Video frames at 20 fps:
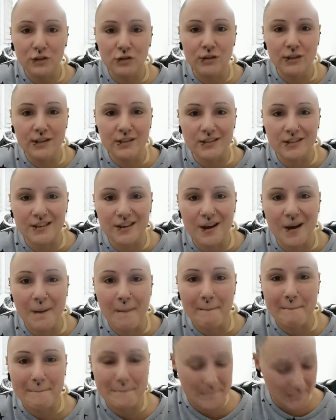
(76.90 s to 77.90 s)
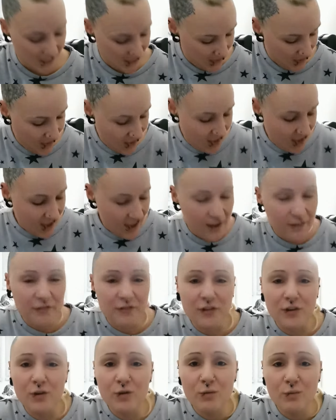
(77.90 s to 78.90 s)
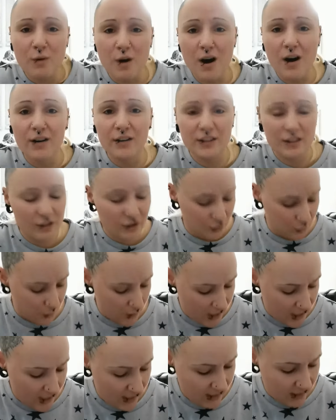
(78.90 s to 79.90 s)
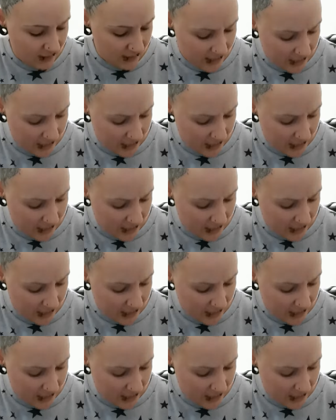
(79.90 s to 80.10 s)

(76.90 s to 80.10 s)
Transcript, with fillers: So listen up. If you wanna swing,